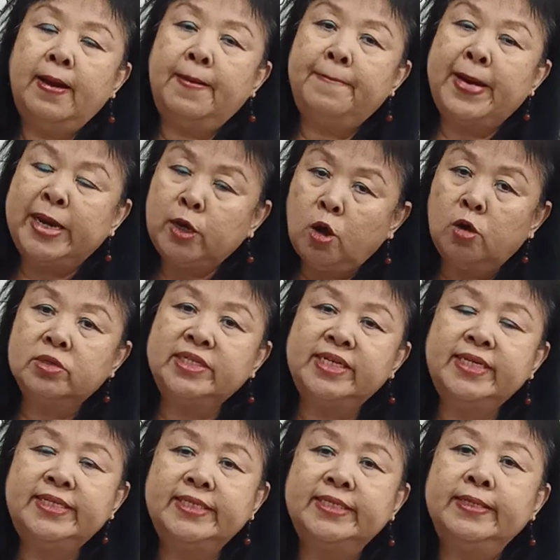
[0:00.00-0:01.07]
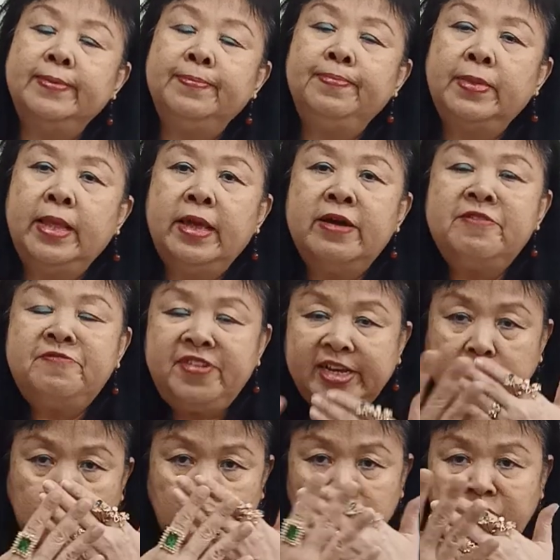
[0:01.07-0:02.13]
my courses
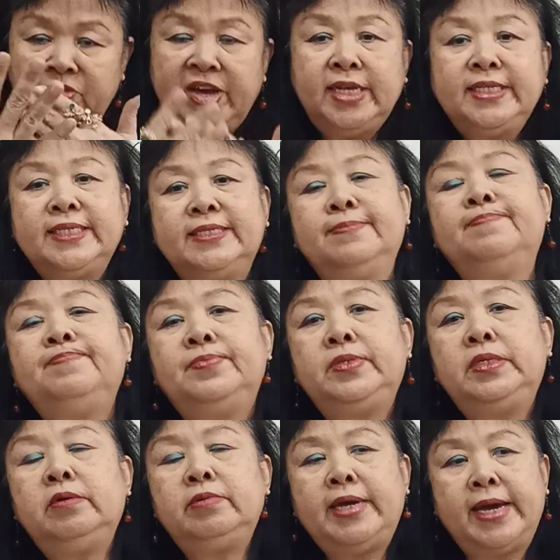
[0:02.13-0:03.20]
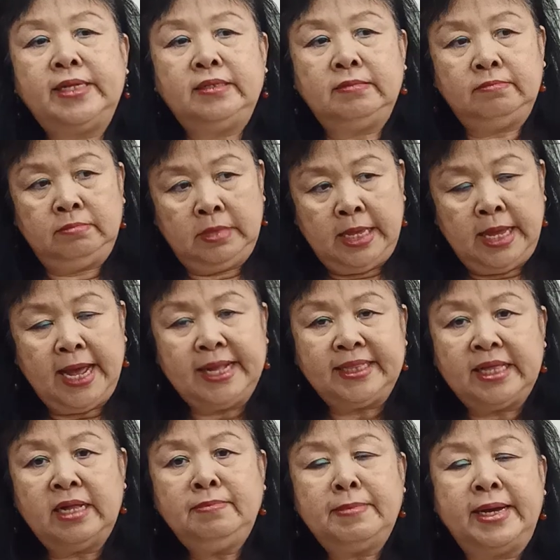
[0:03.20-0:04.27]
face to face. You can
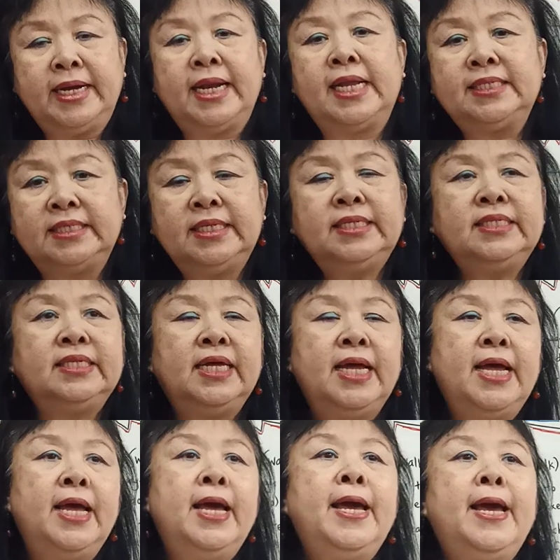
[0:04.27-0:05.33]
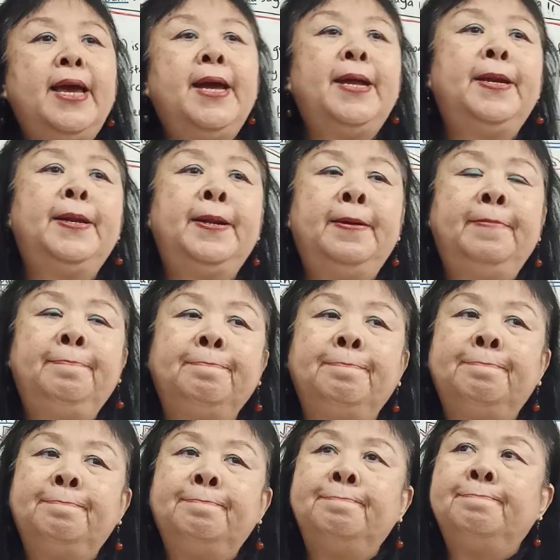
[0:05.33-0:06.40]
attend my classes, and
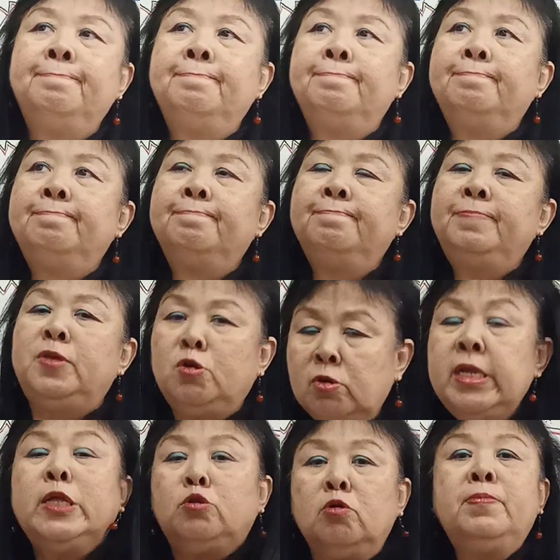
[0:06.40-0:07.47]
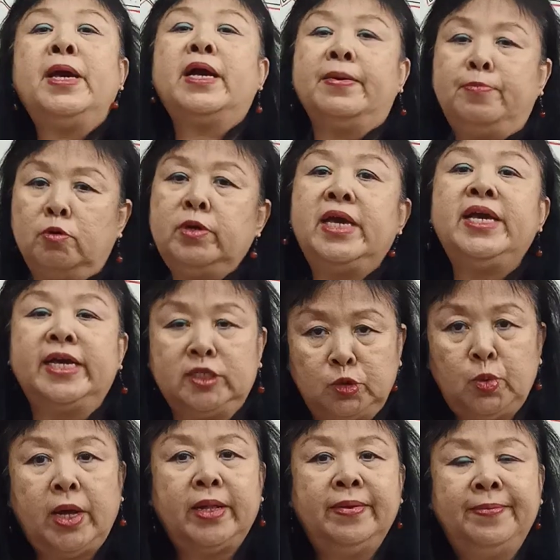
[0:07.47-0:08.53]
you need to make a booking as
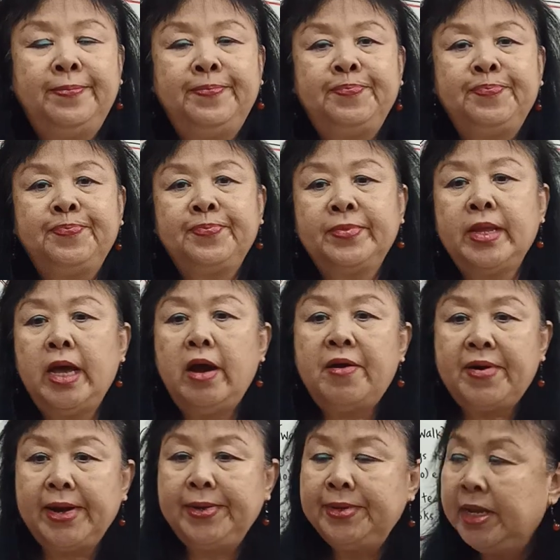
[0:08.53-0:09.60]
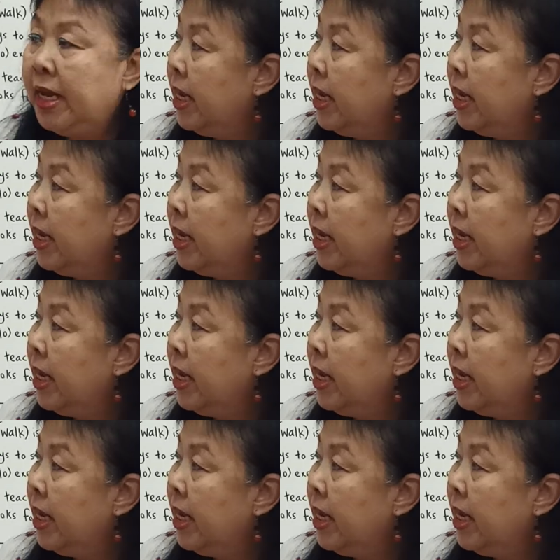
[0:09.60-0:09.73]
well. Alright,